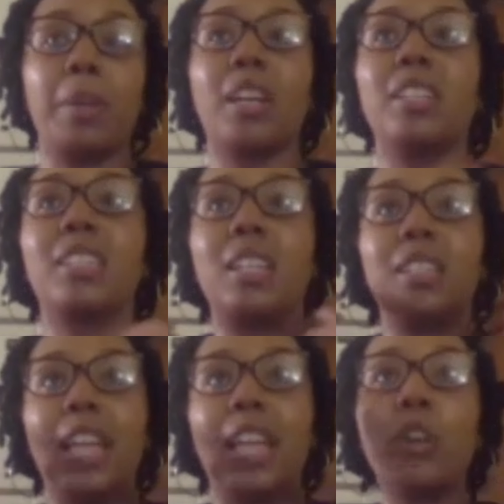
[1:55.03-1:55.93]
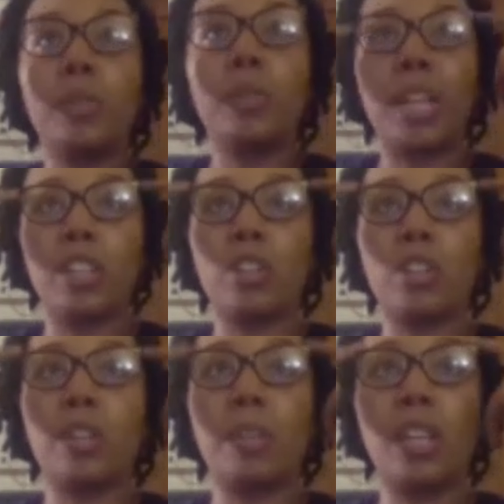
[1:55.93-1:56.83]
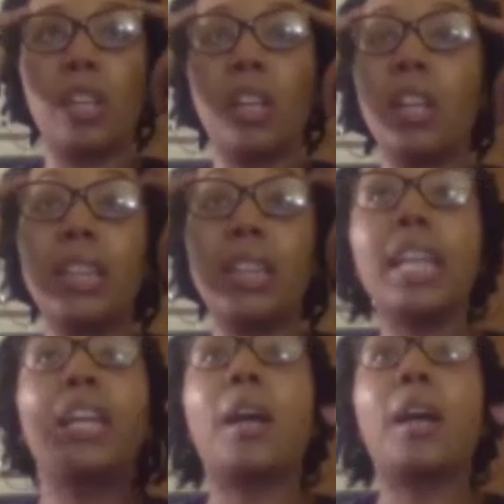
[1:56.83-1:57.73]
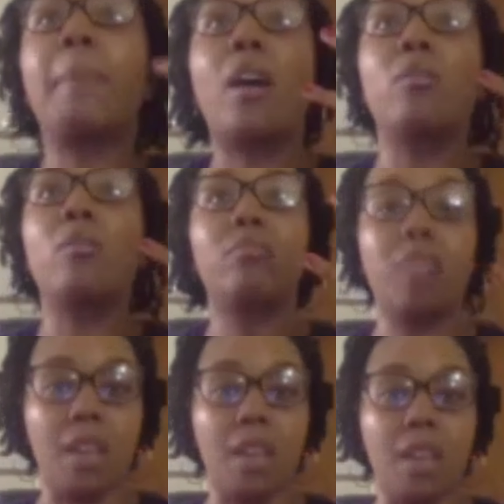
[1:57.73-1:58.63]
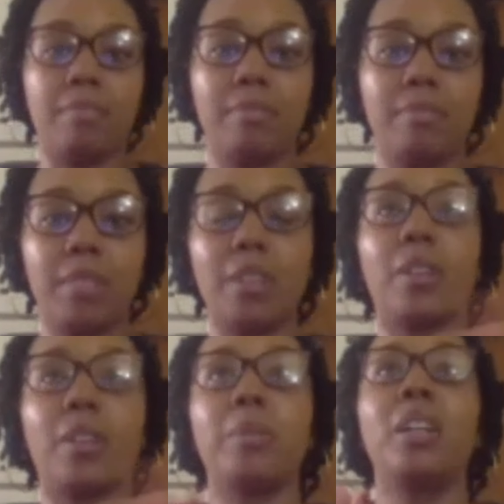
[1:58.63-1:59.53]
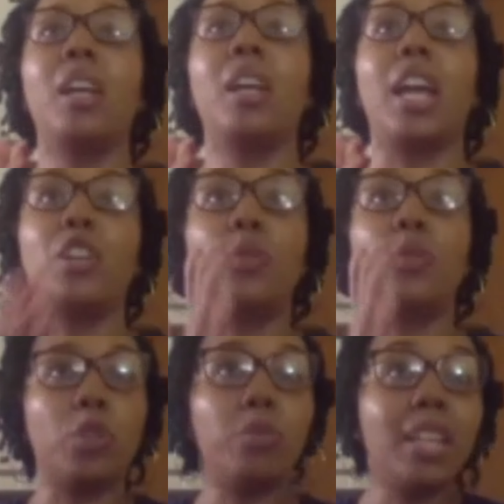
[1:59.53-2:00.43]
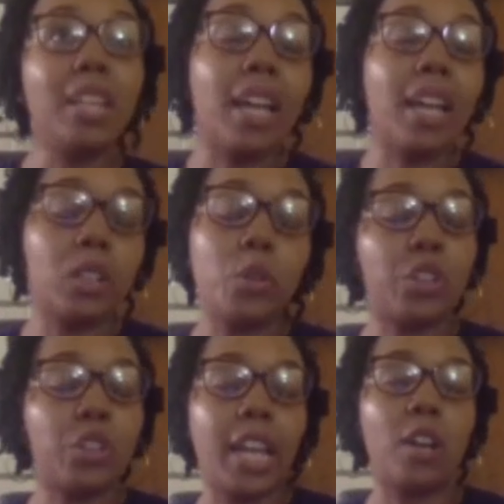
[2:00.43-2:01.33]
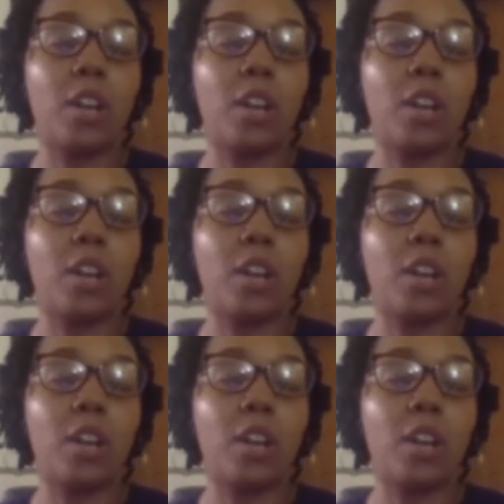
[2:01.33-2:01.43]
because they know that you're going to be thinking about them, you know, and you you need that closure, and they don't